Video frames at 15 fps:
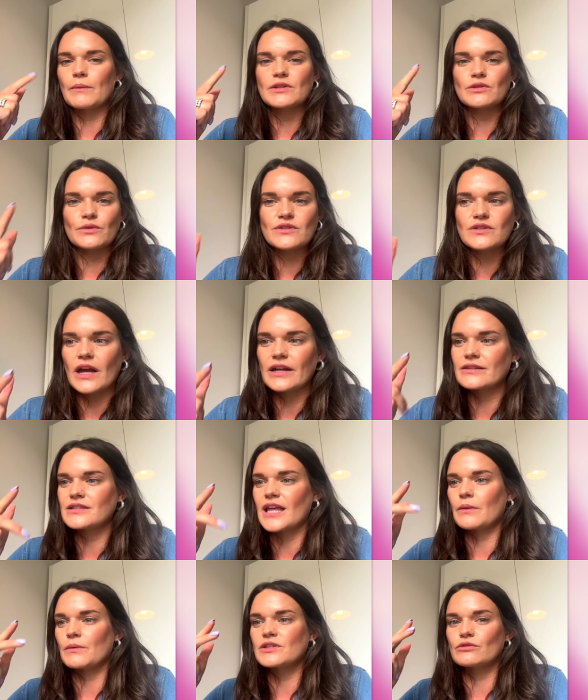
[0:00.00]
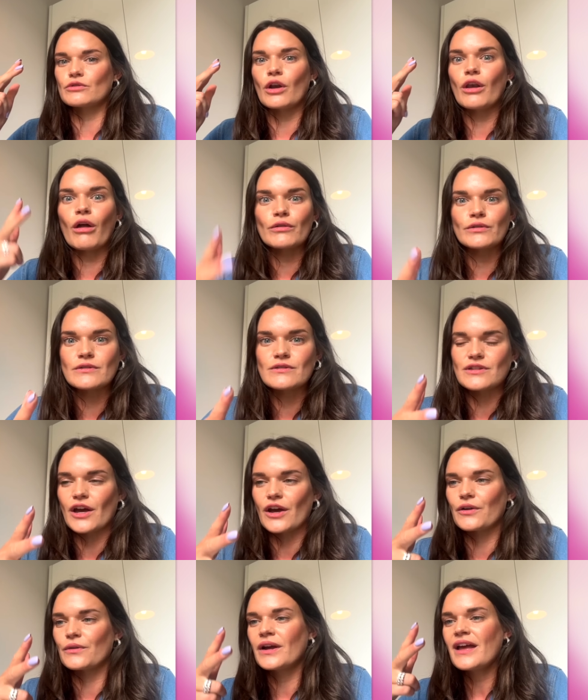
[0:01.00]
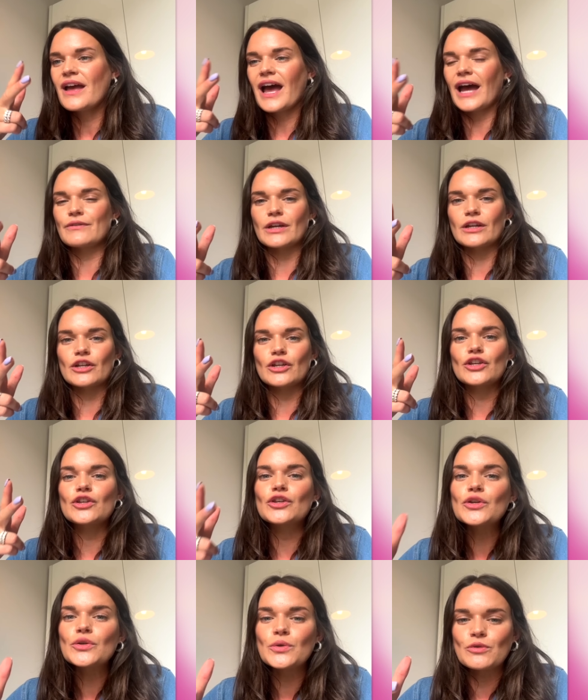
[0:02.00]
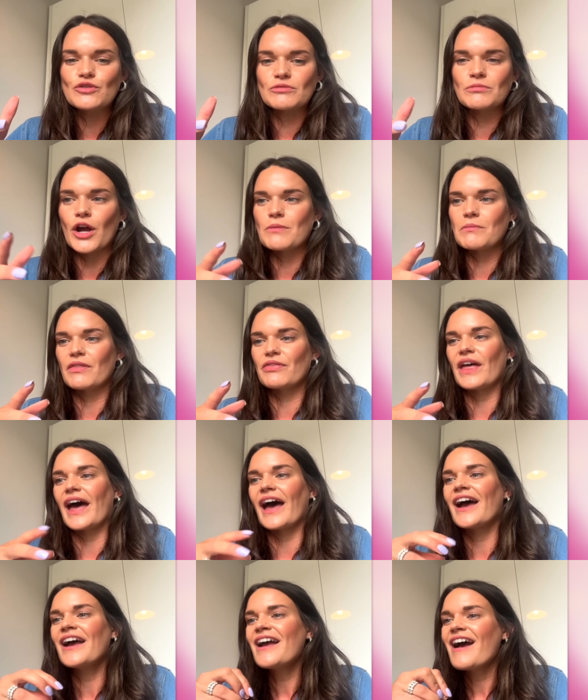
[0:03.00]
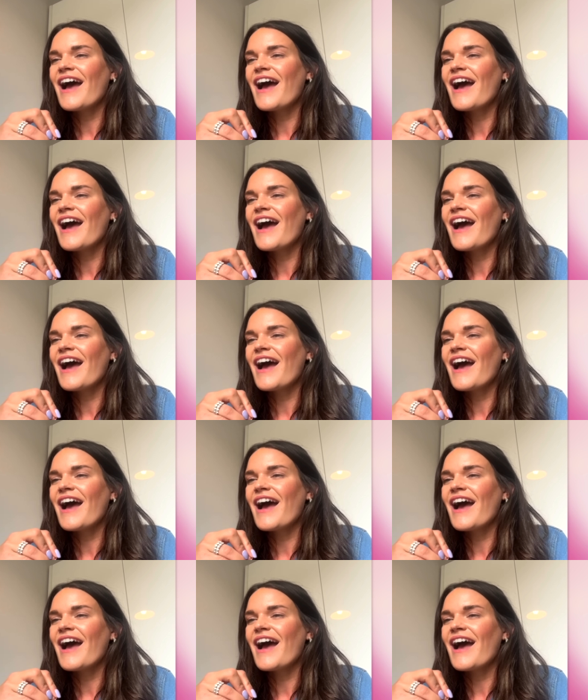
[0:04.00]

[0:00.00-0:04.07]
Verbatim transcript: we saw Sainz there, we saw Alonso having a huge moment there.